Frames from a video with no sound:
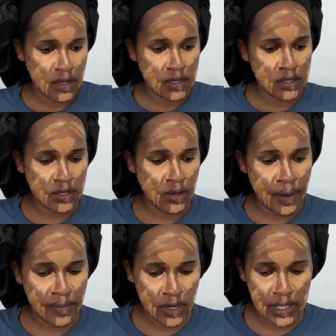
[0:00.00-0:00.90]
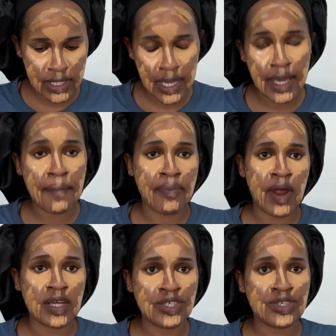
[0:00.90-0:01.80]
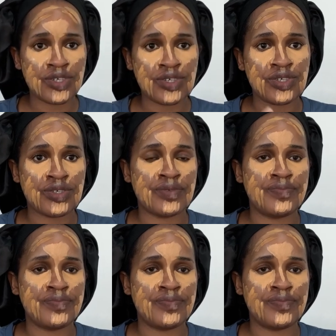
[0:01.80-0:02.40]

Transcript: So I'm gonna take a brush